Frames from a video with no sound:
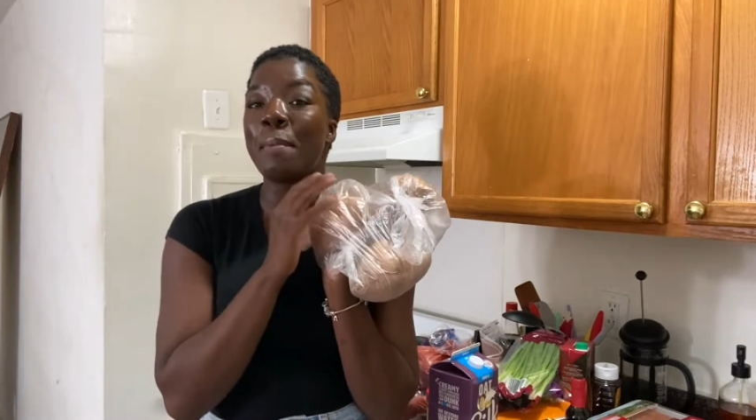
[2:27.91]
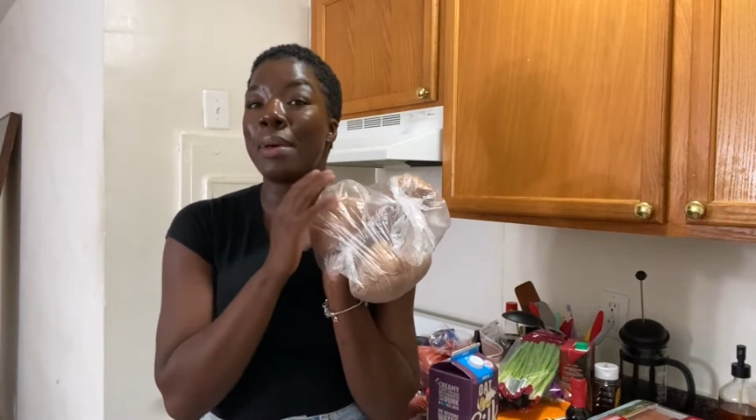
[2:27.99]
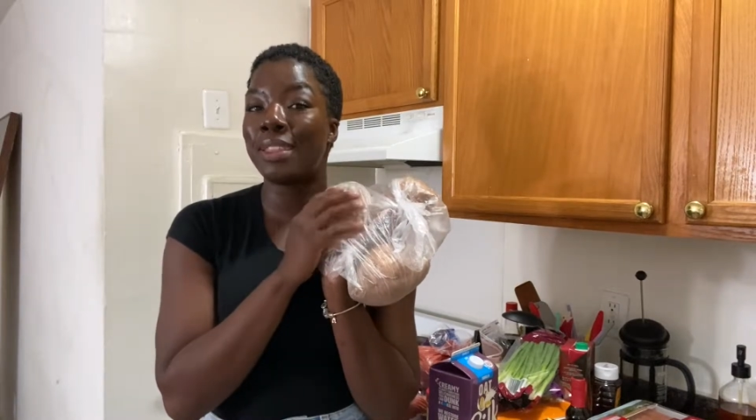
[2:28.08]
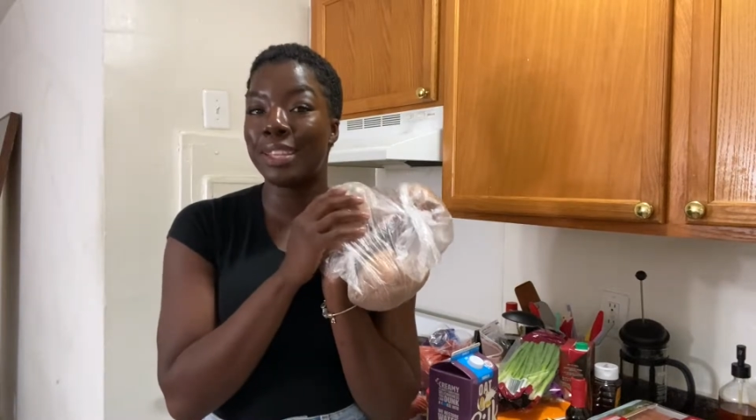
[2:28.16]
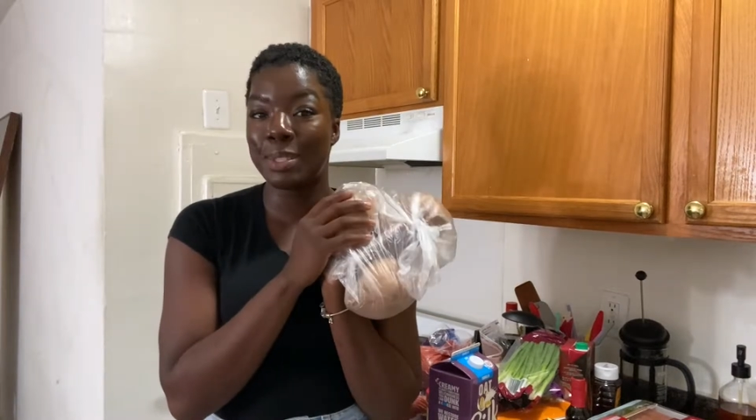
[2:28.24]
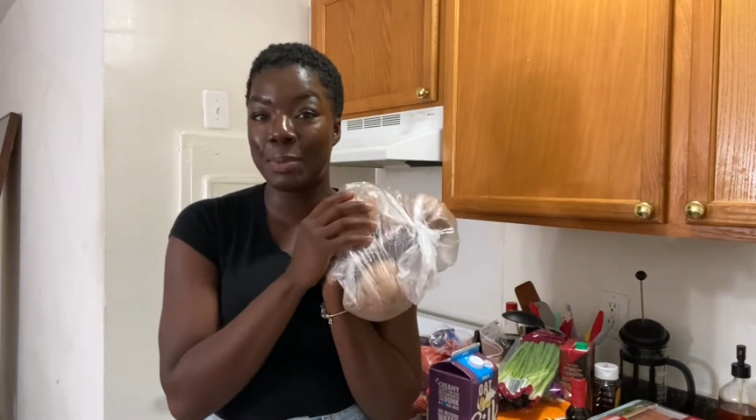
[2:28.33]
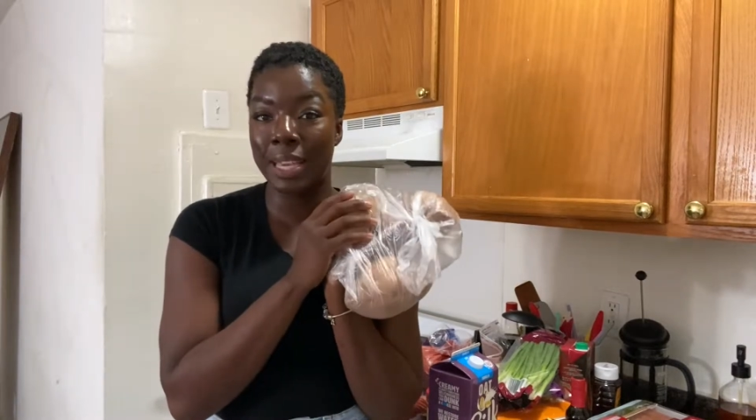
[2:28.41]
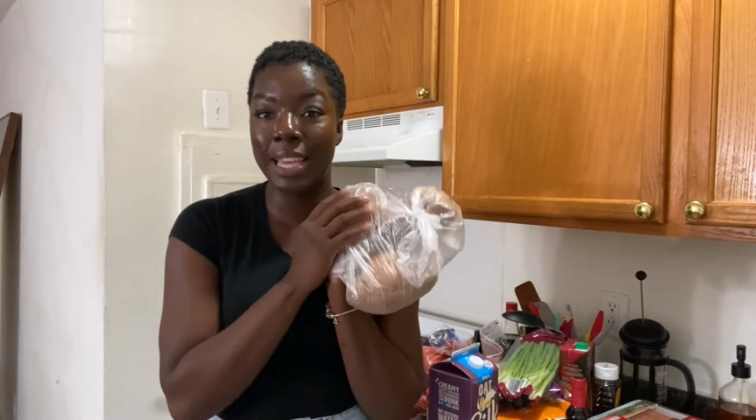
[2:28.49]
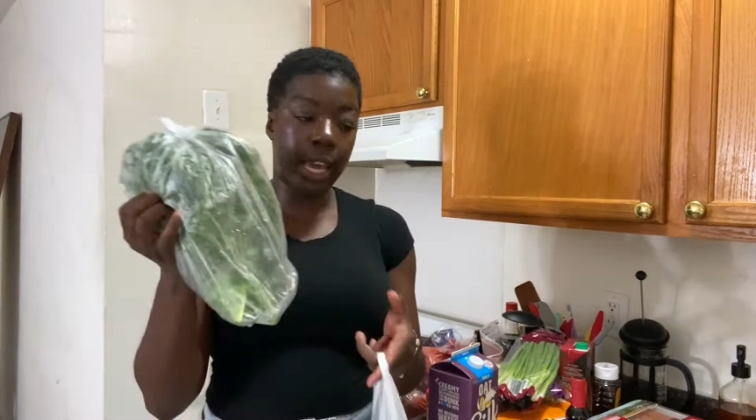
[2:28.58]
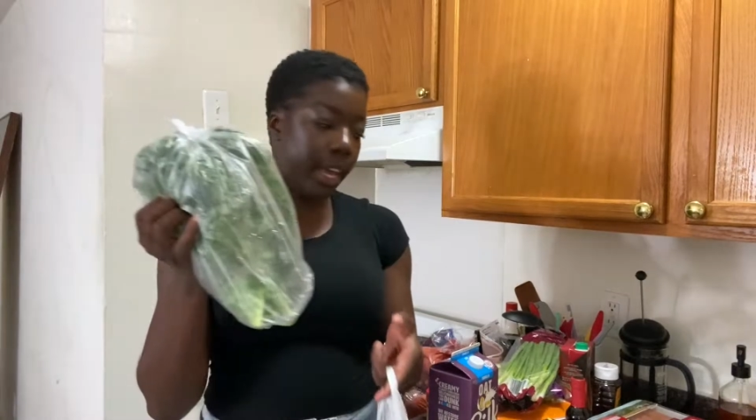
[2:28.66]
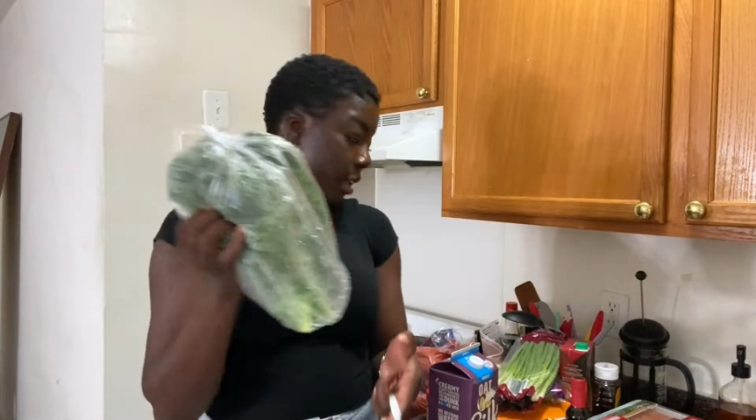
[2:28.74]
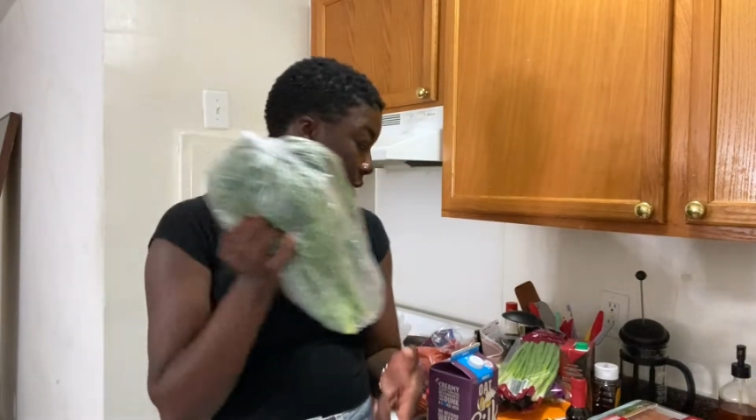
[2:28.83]
this week.
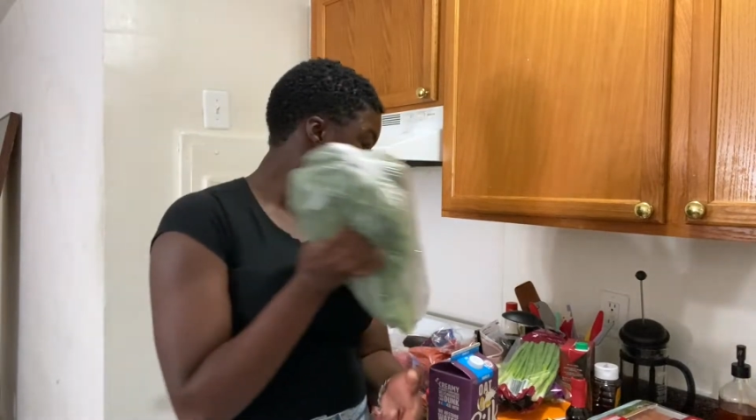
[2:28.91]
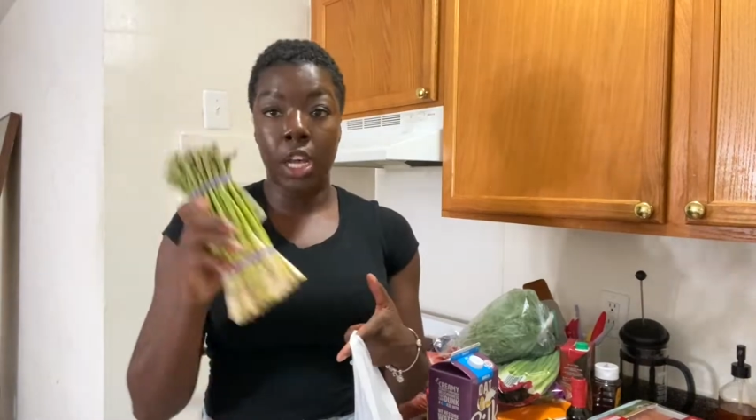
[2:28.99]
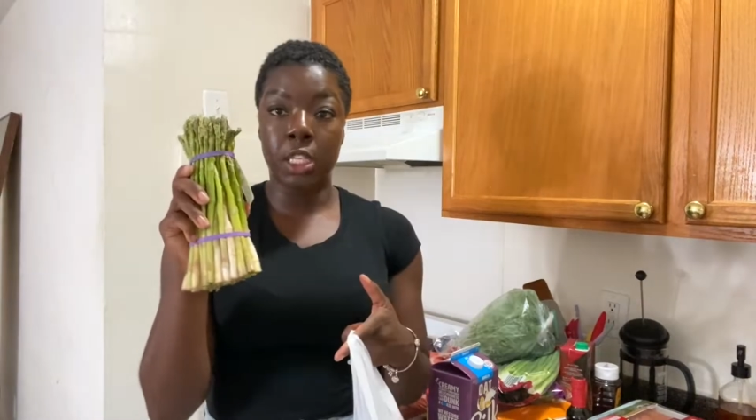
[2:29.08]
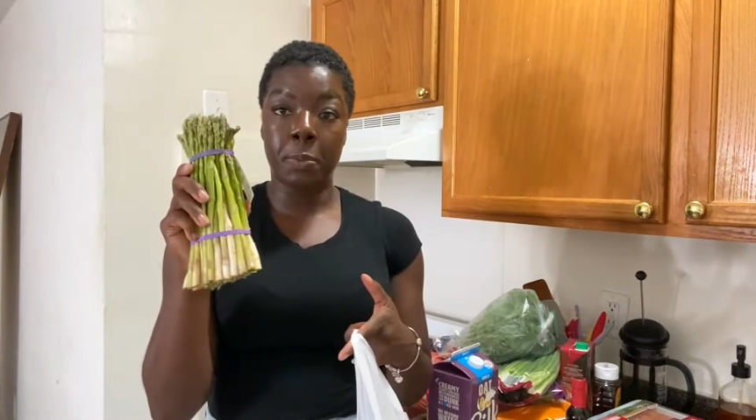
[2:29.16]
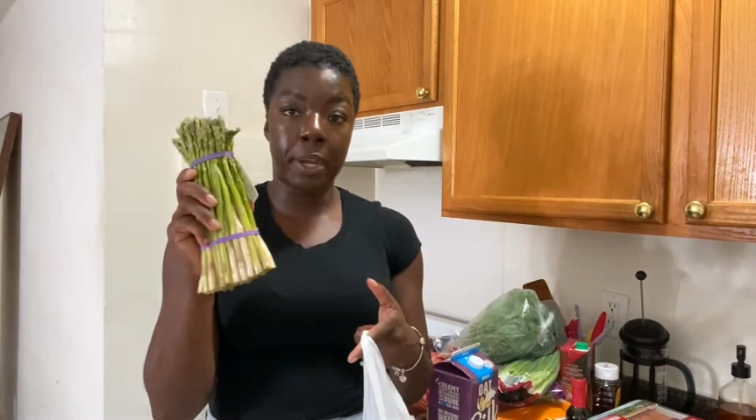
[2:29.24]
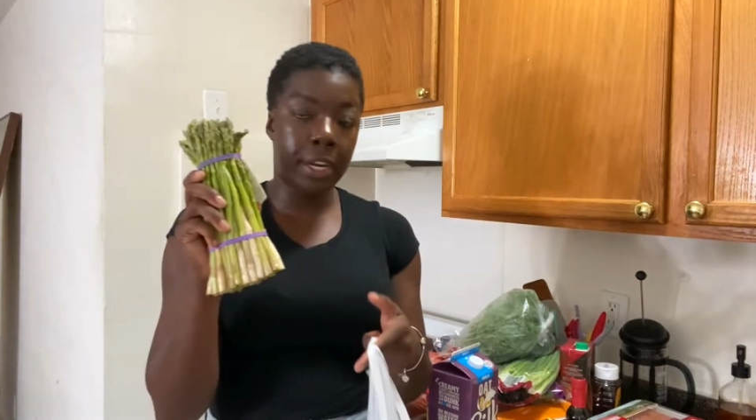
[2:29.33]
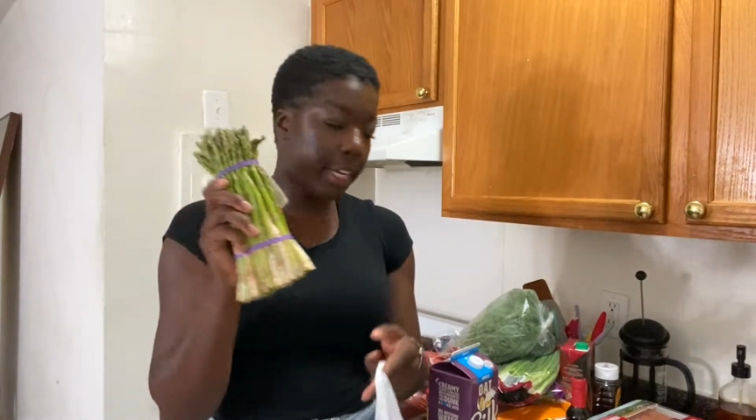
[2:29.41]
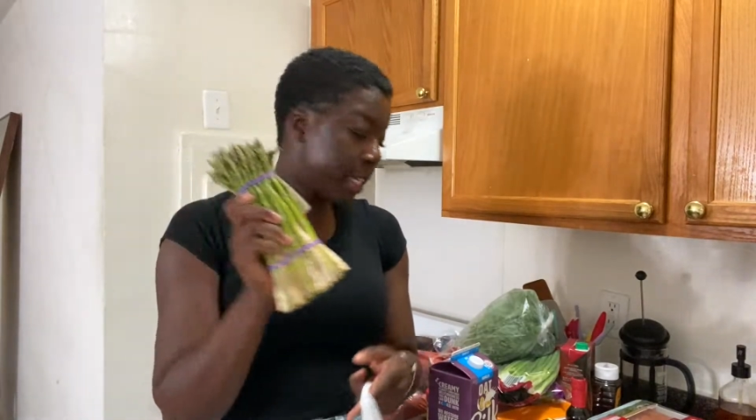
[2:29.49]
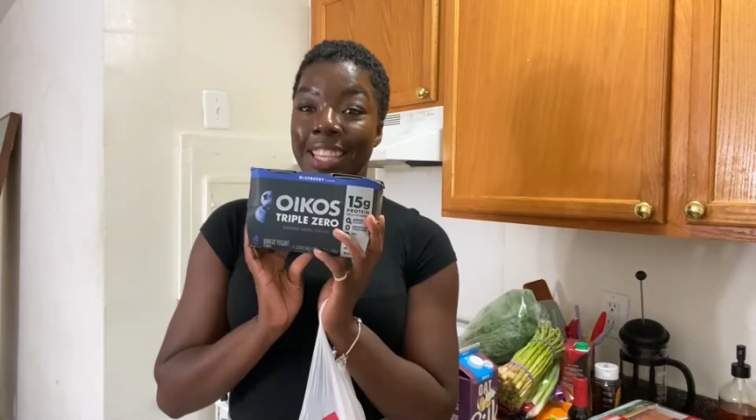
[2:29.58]
Kale, asparagus.